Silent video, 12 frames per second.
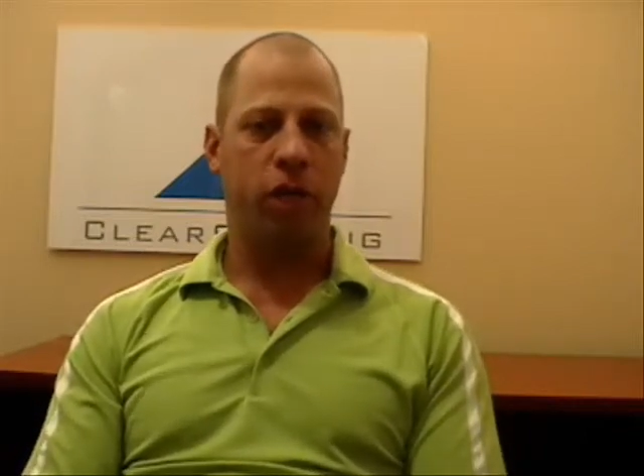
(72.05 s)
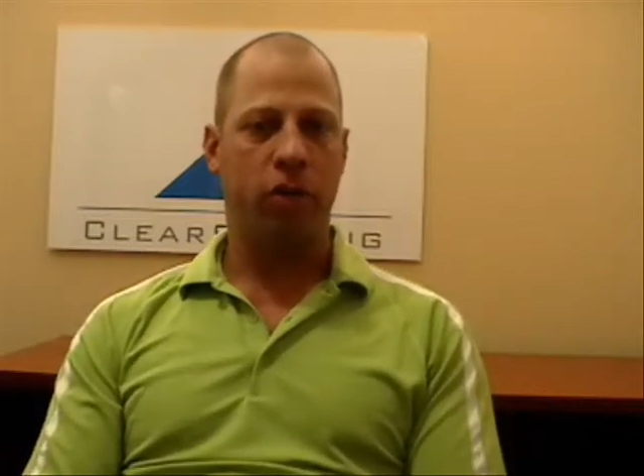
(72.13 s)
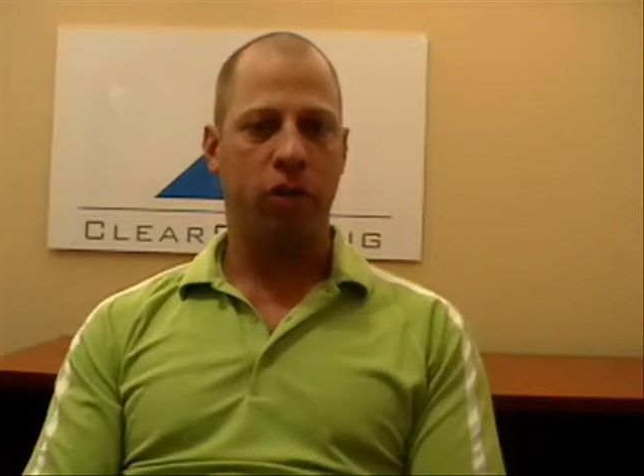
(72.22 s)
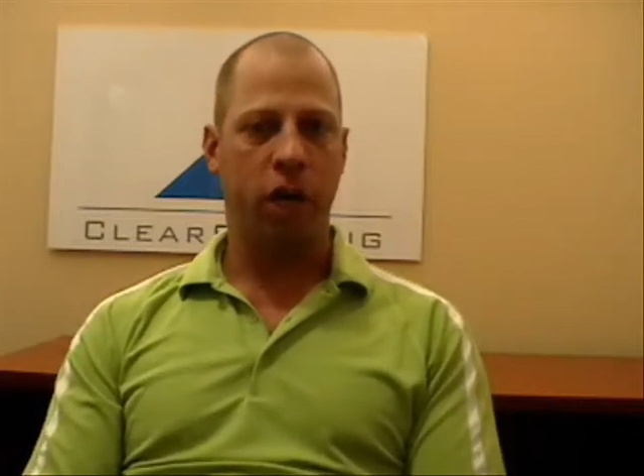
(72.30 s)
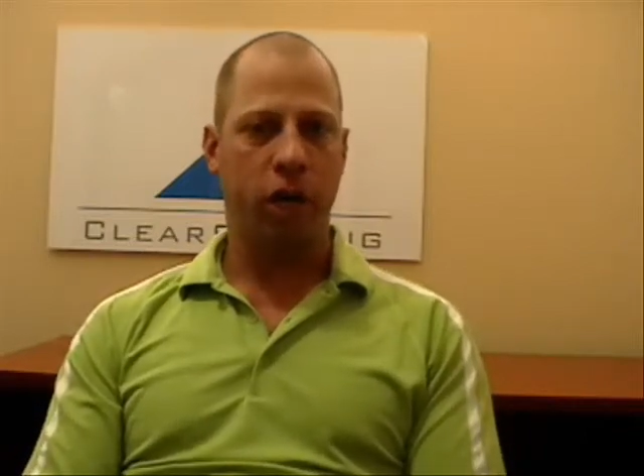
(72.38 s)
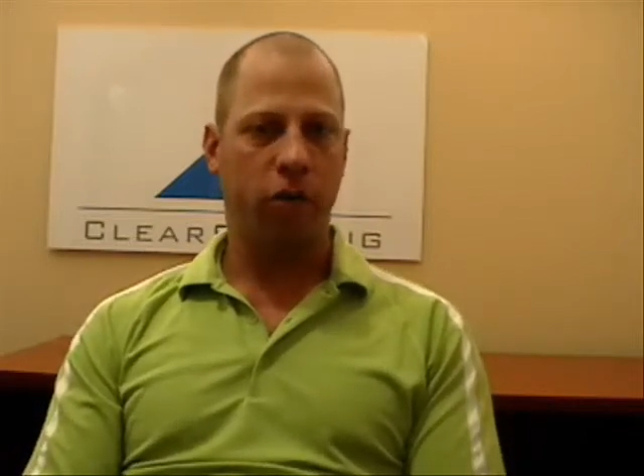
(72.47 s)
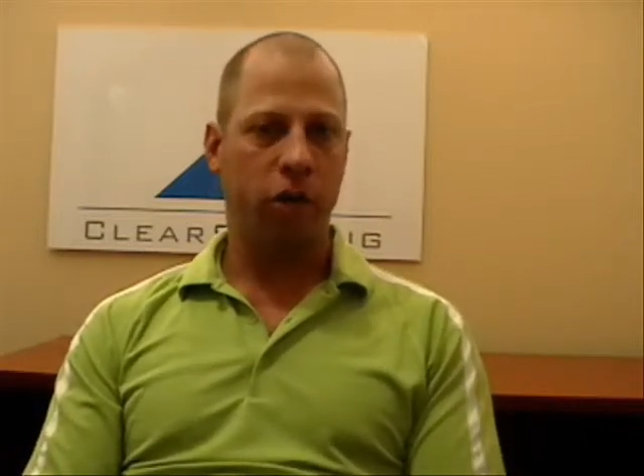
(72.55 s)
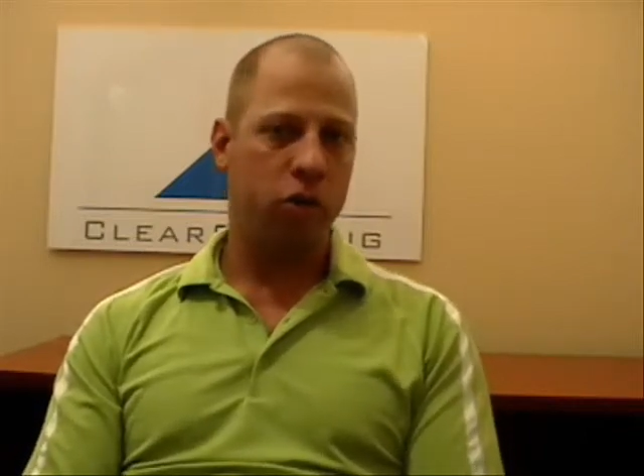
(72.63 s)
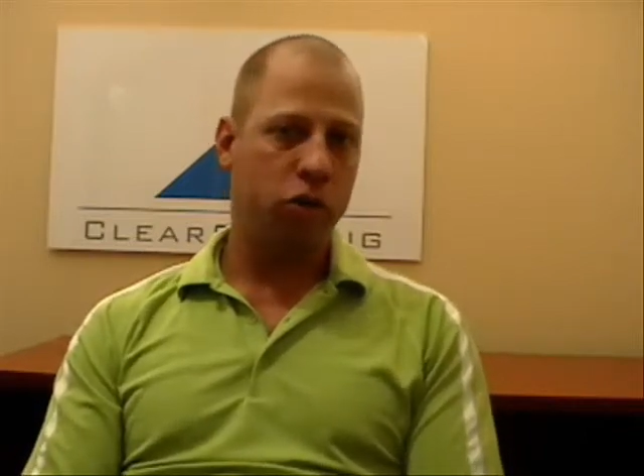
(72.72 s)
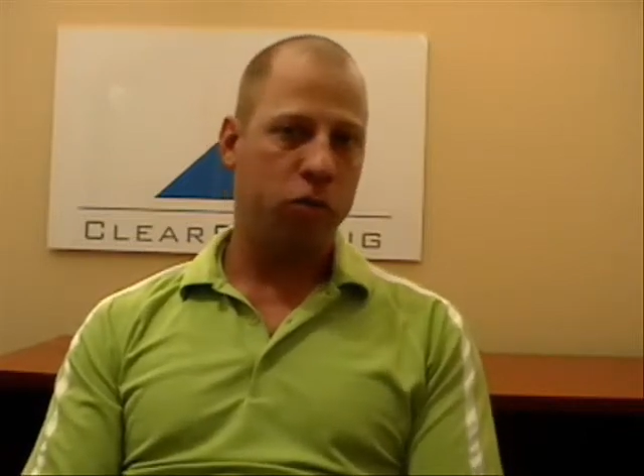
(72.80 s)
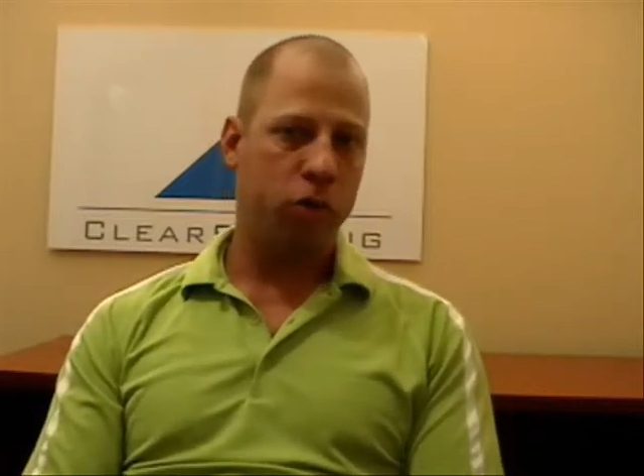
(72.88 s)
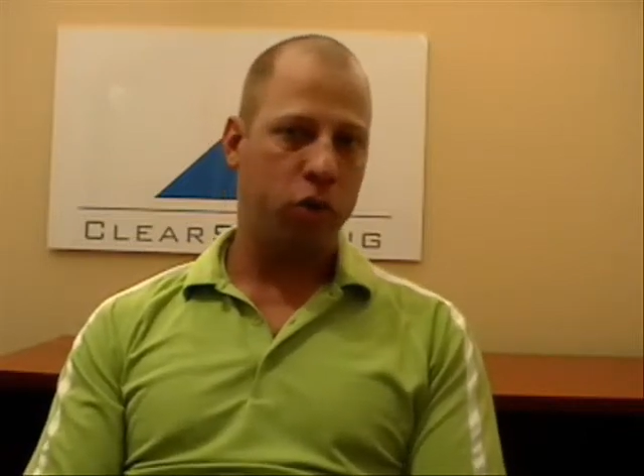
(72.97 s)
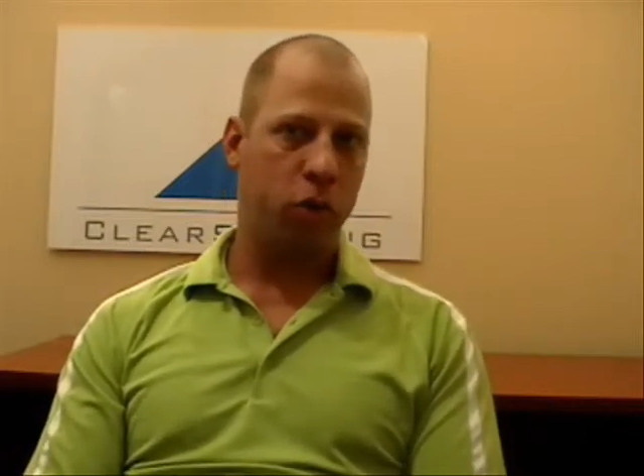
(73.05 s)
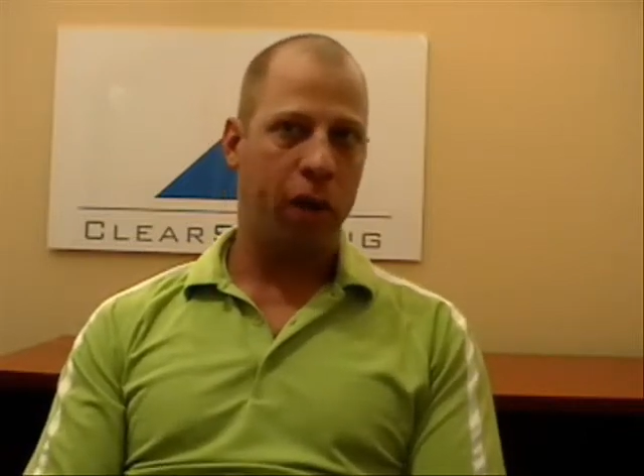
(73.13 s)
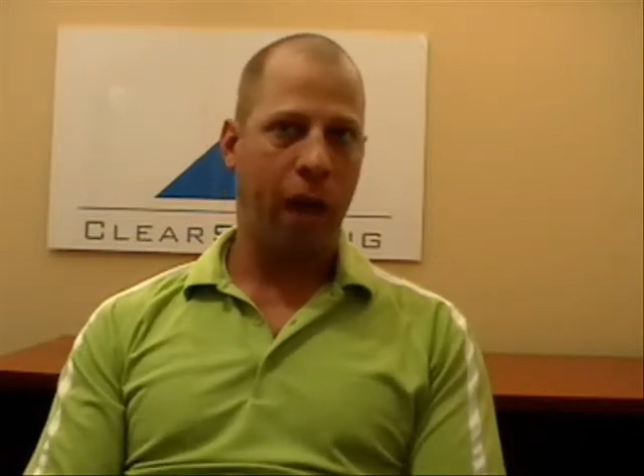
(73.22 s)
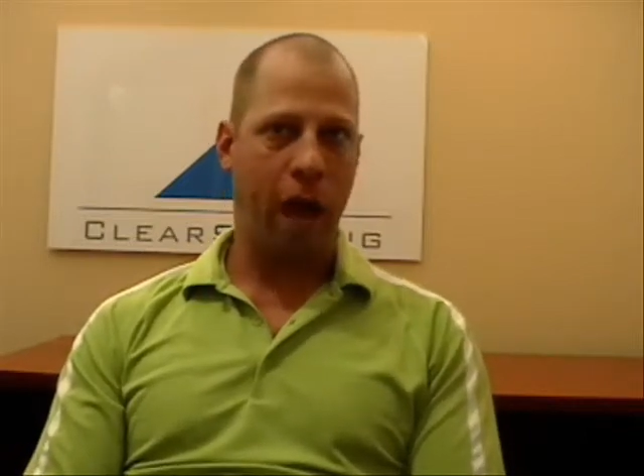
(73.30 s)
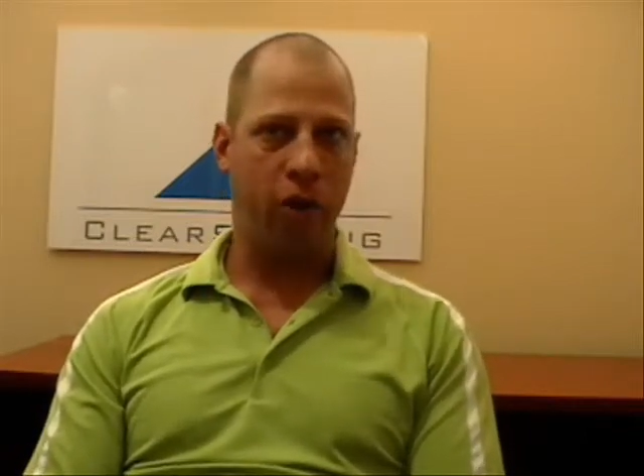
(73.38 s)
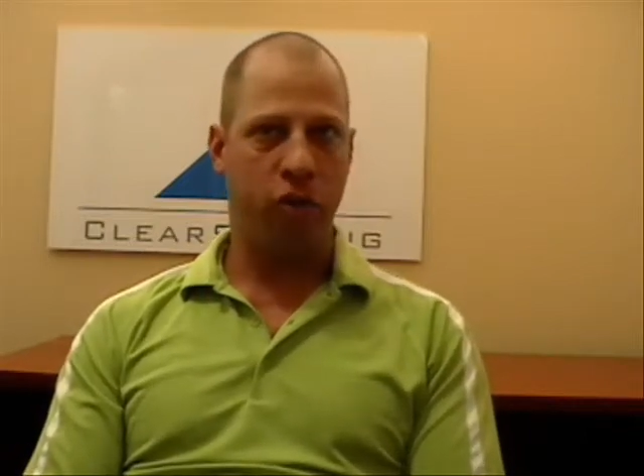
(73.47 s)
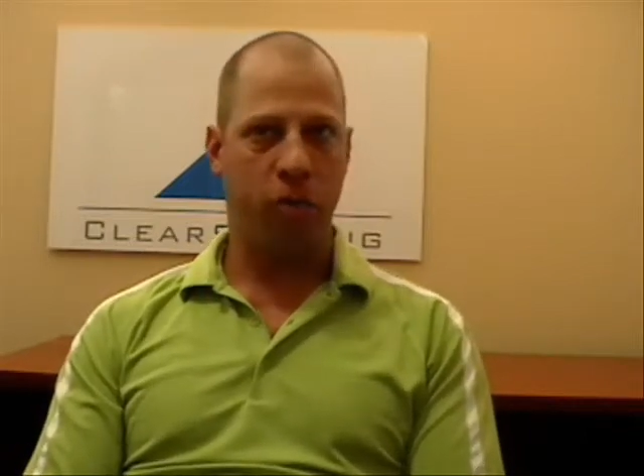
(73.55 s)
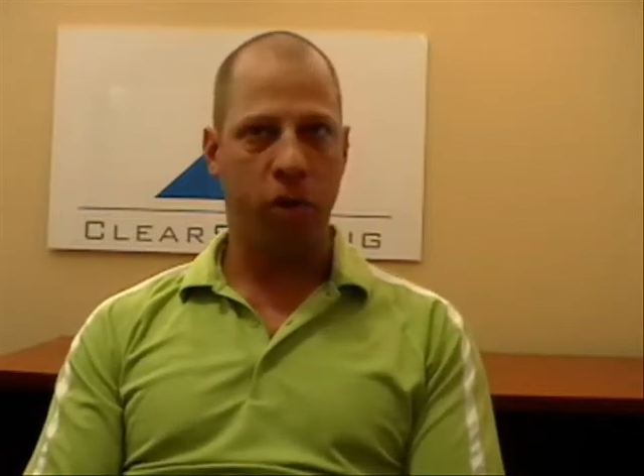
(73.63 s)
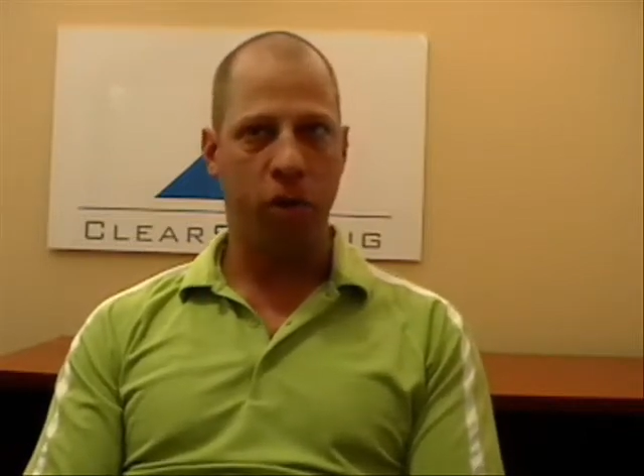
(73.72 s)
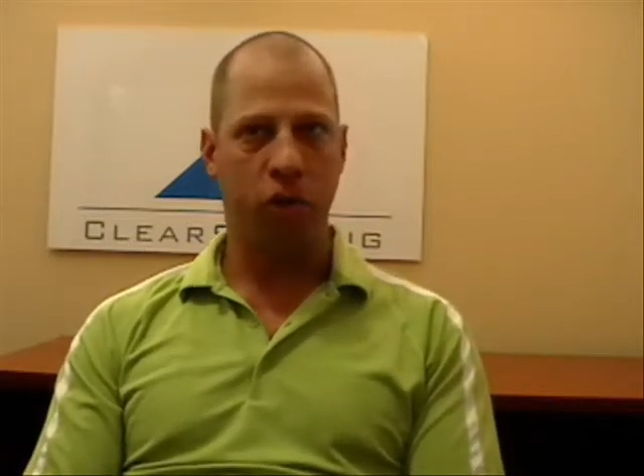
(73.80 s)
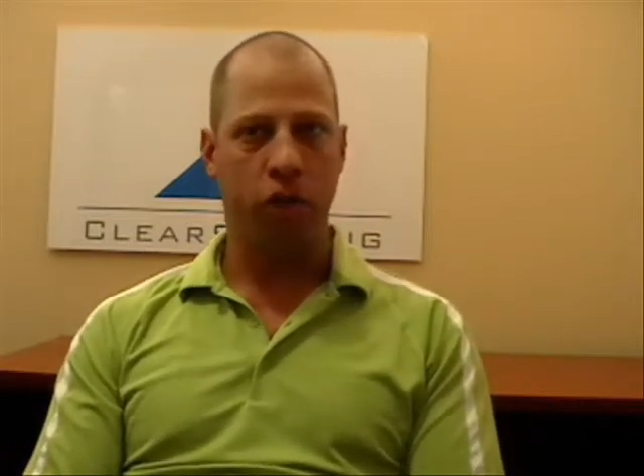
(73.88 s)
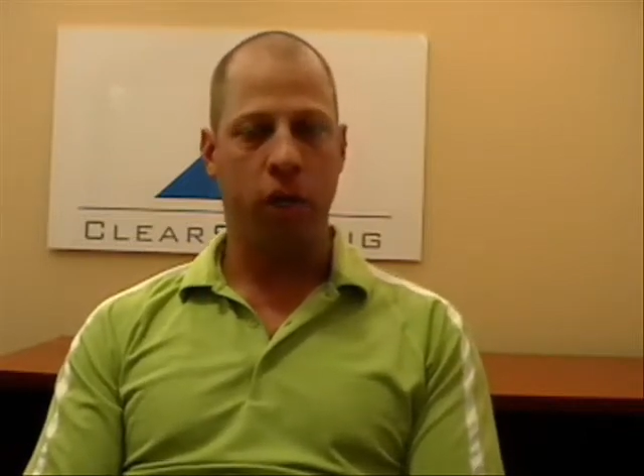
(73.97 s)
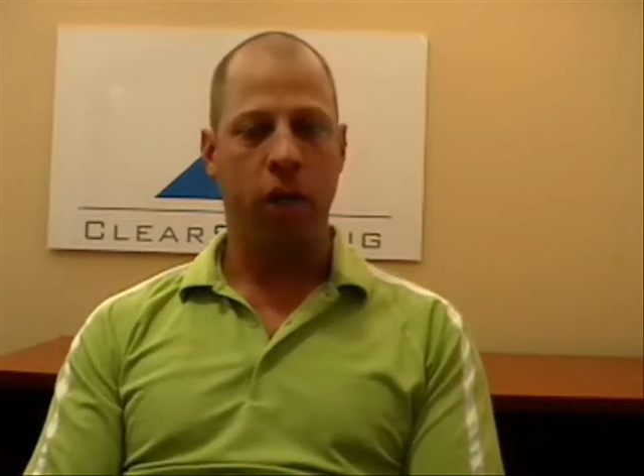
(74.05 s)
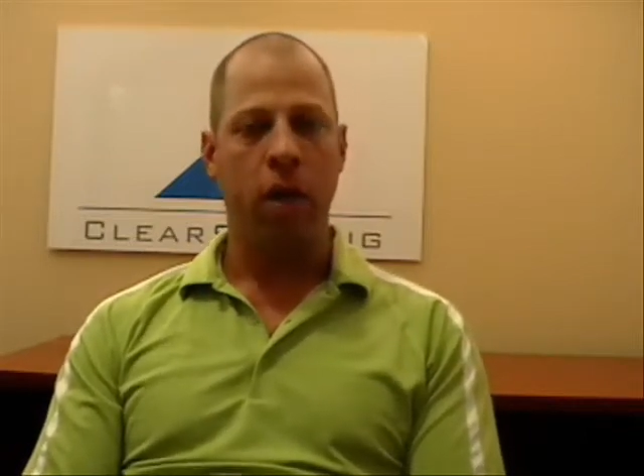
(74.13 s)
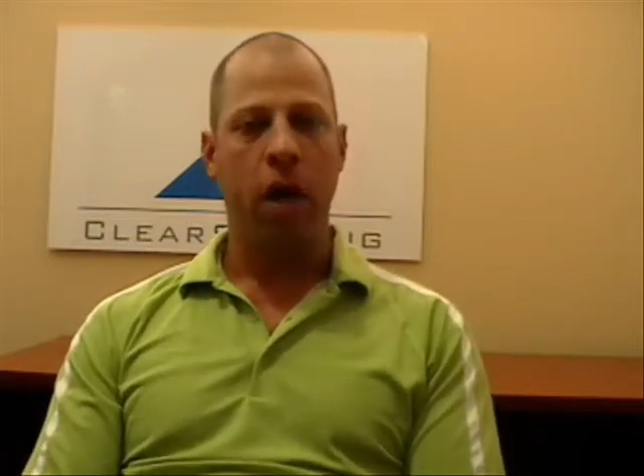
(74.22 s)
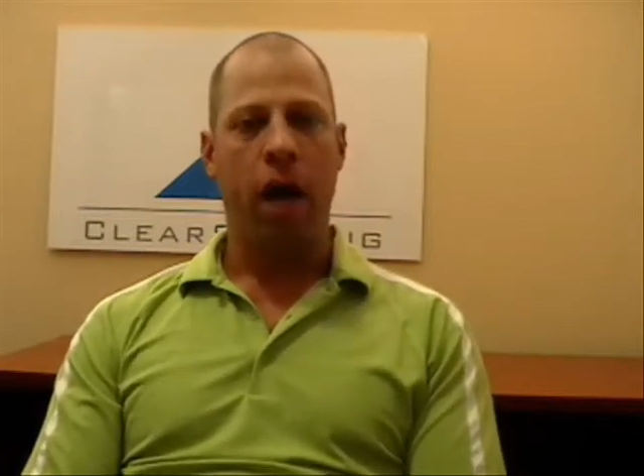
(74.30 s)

that are generally used when doing attribution.